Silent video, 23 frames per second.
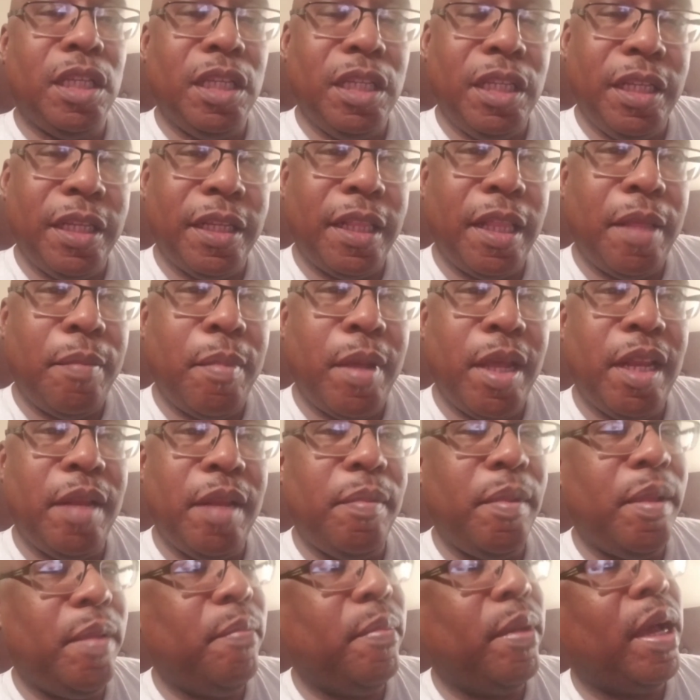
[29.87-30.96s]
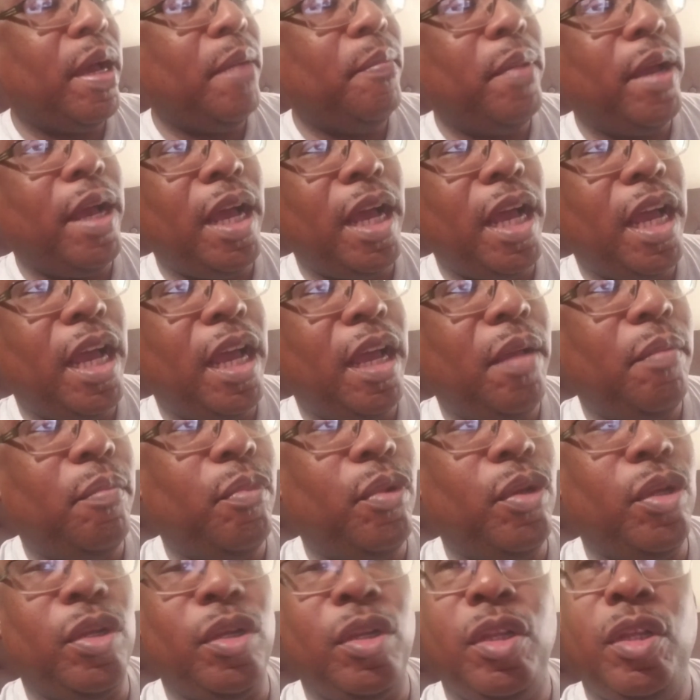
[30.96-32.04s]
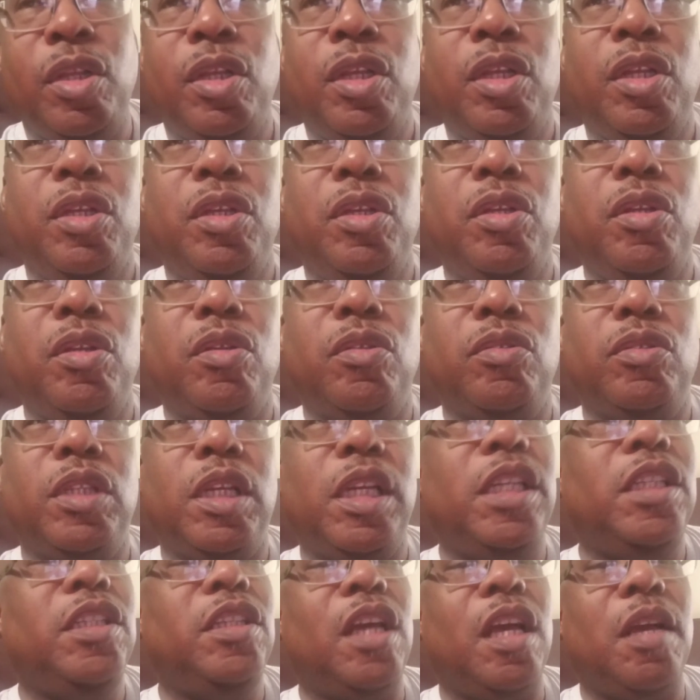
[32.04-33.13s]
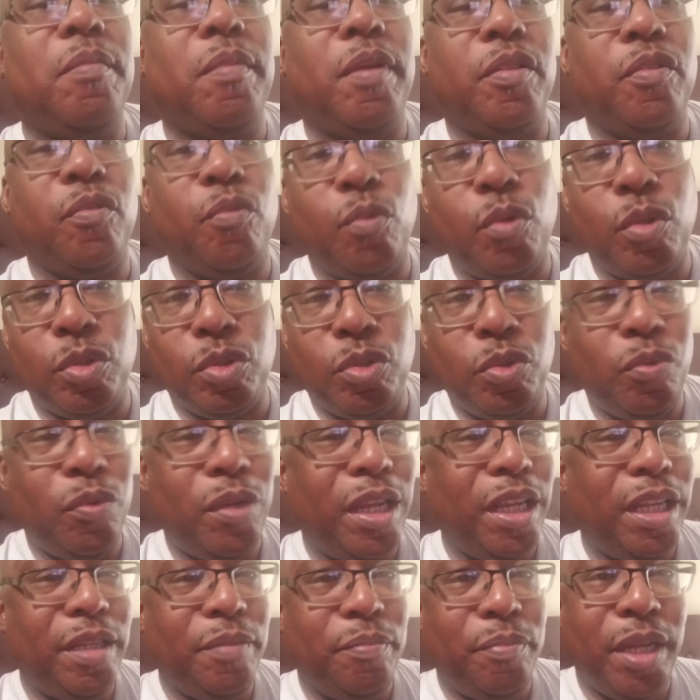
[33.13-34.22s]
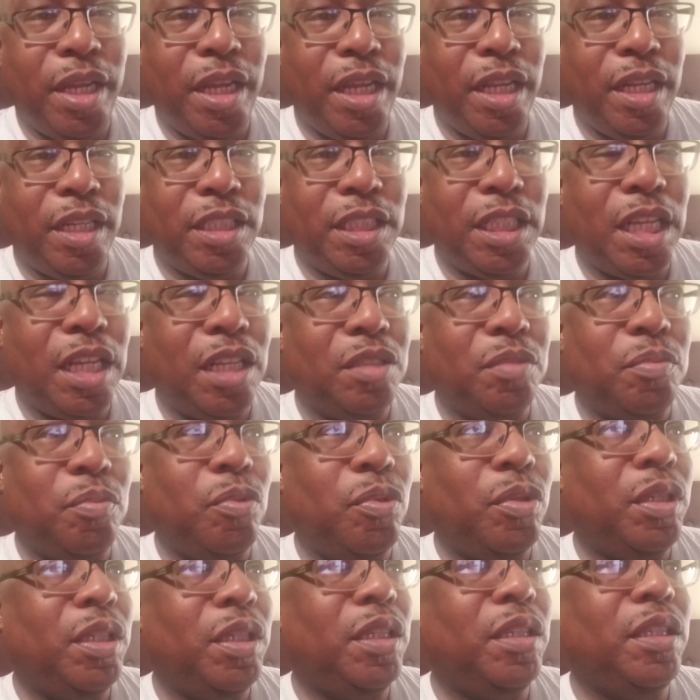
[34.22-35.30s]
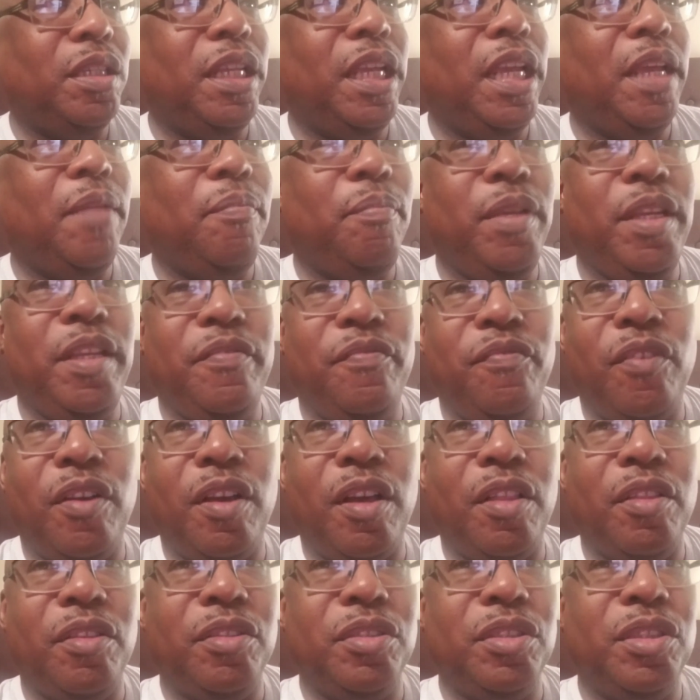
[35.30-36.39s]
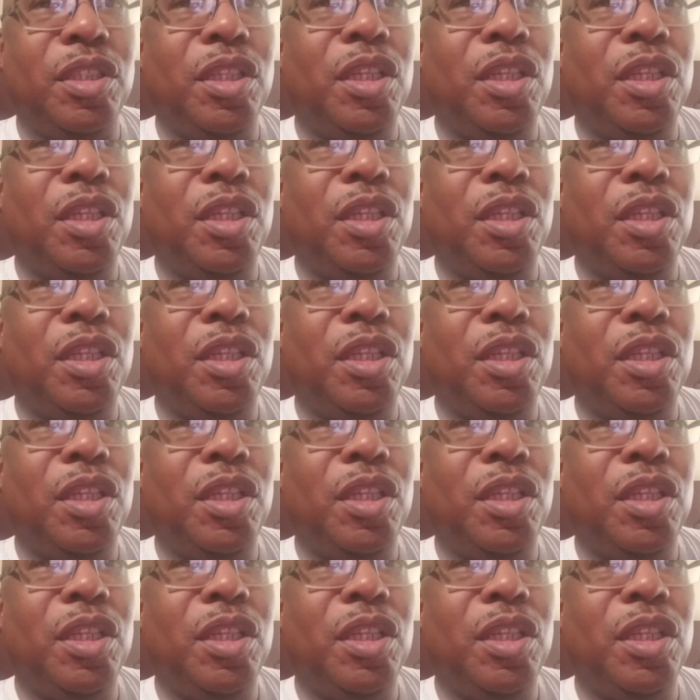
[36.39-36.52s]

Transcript: Yeah, they may have been by behind, but you know, so I ain't talking about the ones who ain't paying the child support, the deadbeat fathers,